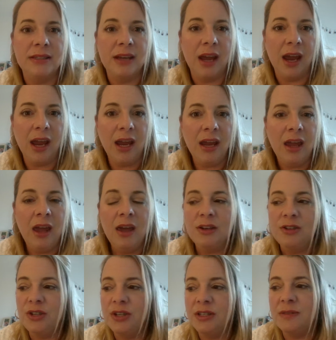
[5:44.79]
day
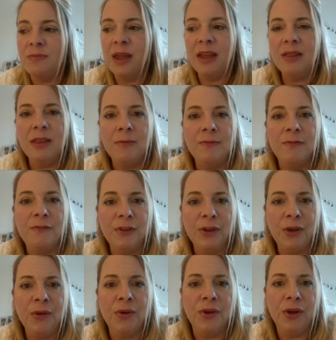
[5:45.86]
just made them
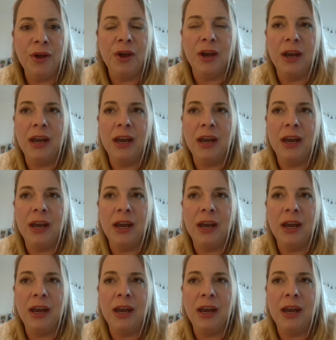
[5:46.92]
feel good.